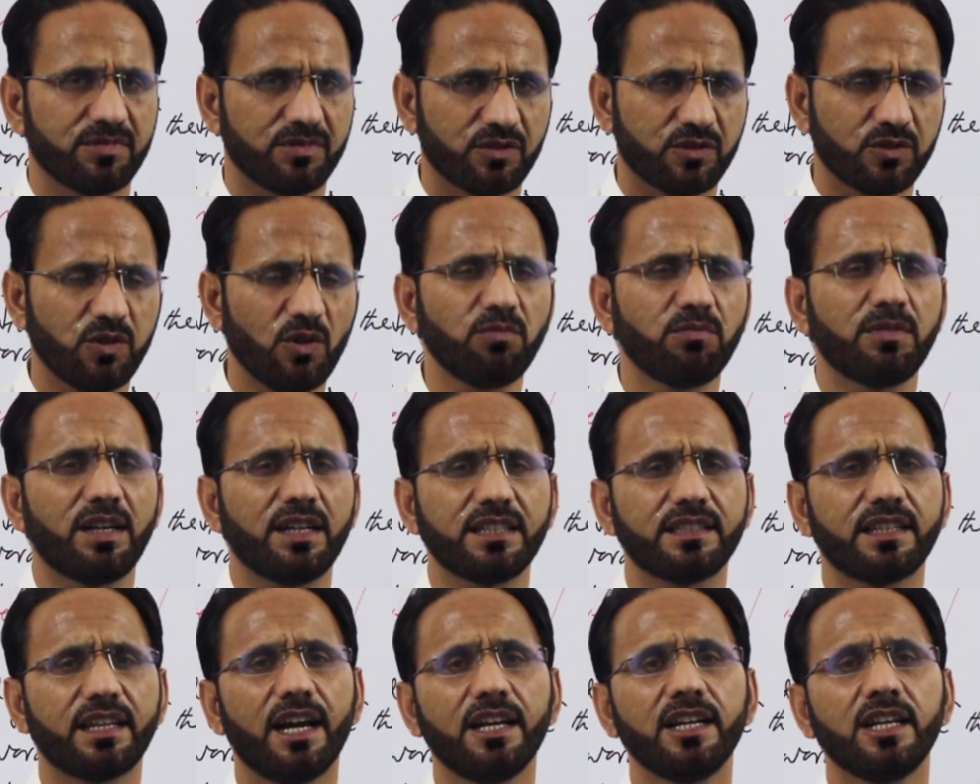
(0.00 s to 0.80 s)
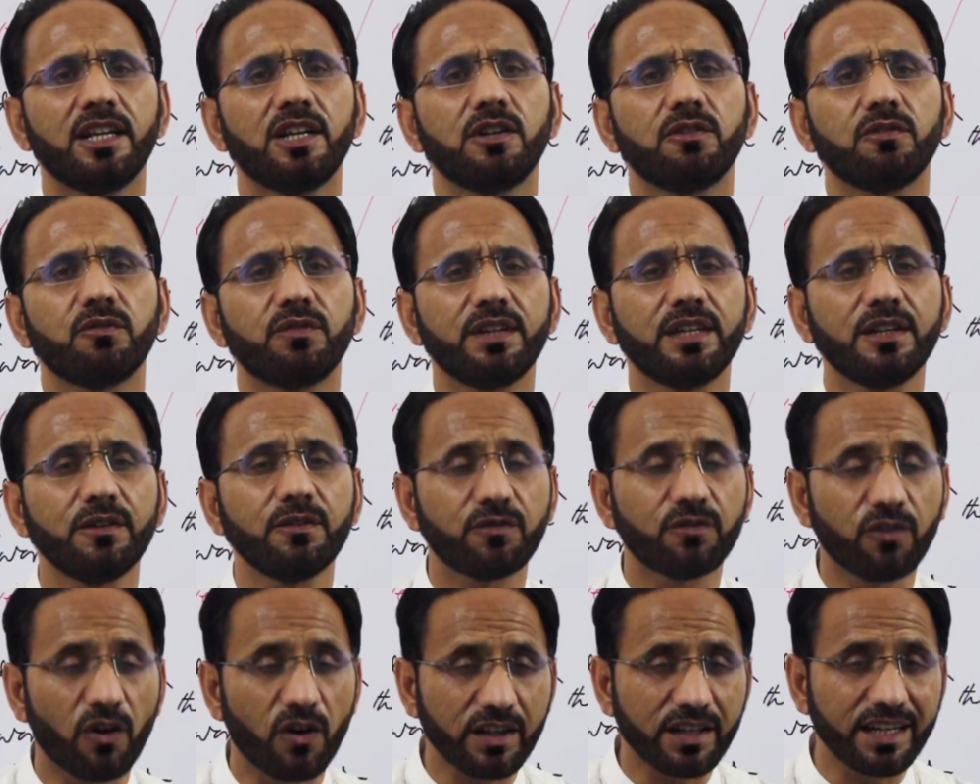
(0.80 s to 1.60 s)
so much that we
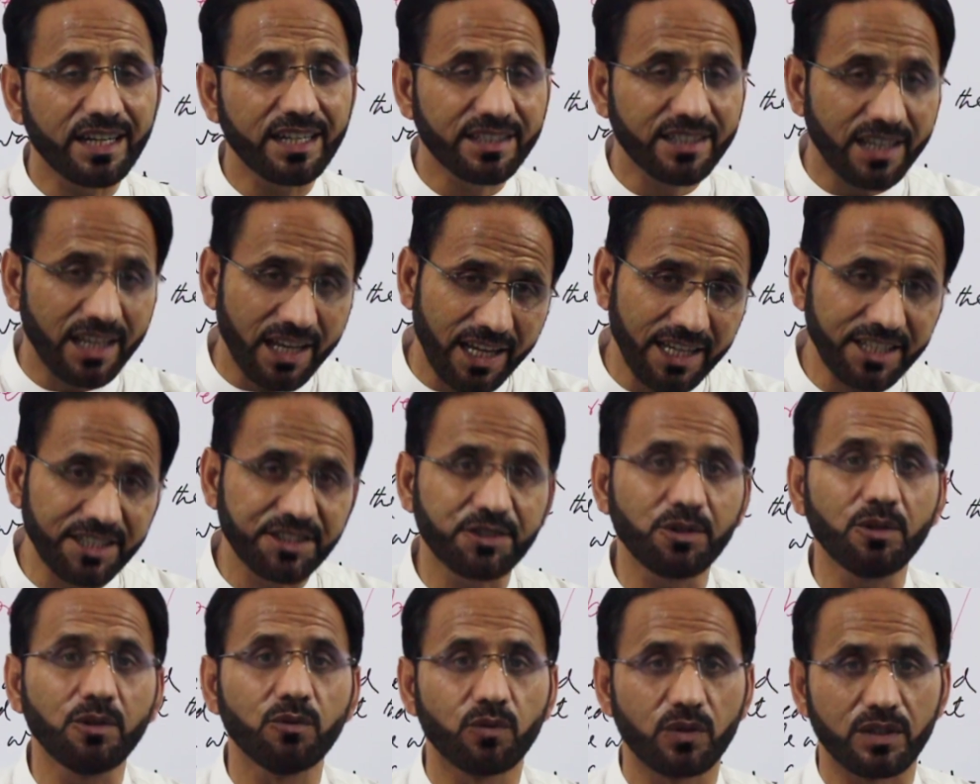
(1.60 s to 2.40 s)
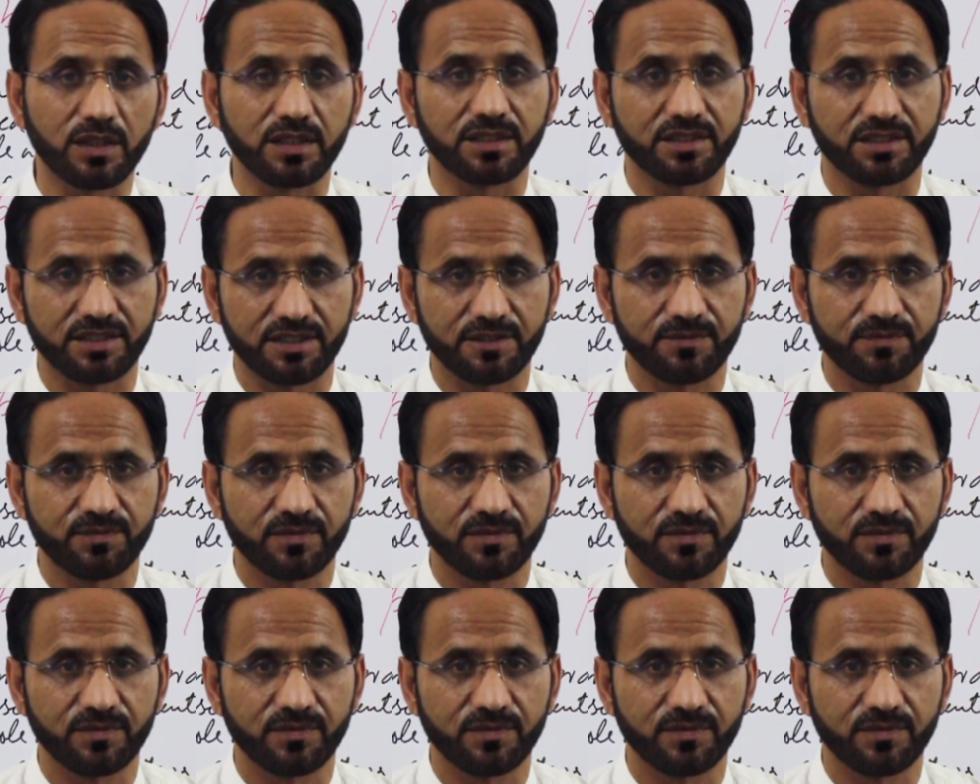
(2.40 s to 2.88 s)
forget the actual words.